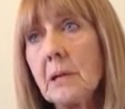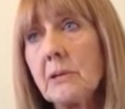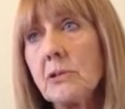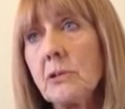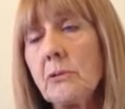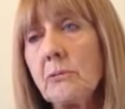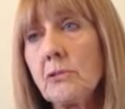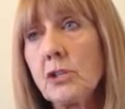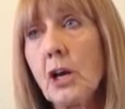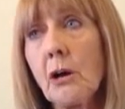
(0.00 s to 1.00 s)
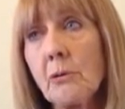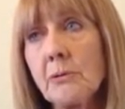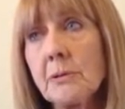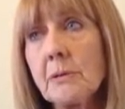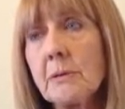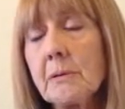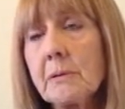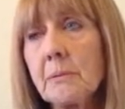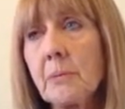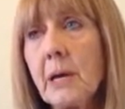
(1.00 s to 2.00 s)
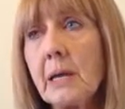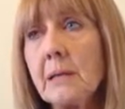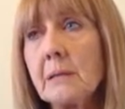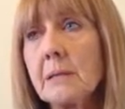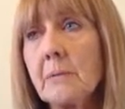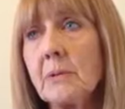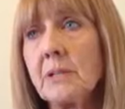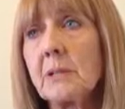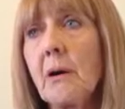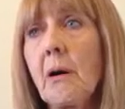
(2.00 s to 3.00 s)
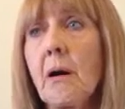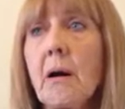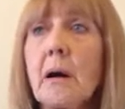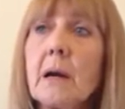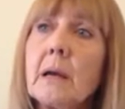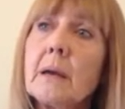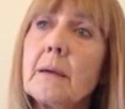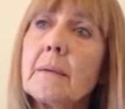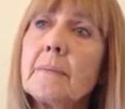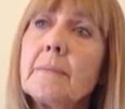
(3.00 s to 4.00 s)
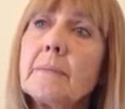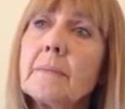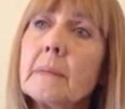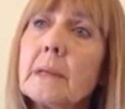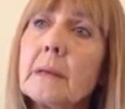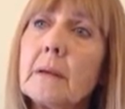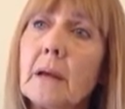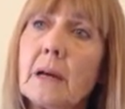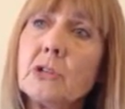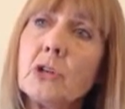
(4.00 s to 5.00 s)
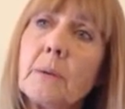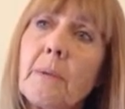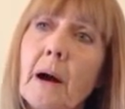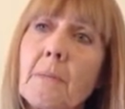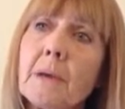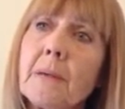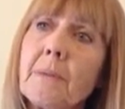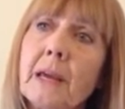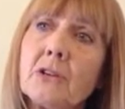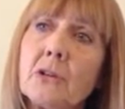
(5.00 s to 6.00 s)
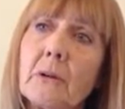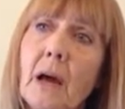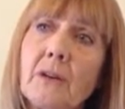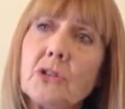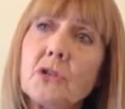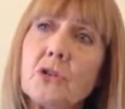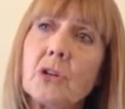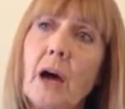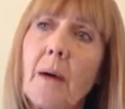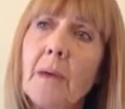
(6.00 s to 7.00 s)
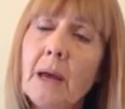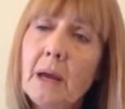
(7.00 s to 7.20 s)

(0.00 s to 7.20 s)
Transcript: Because you chose to break into someone's car. You lost your apartment because you lost your job.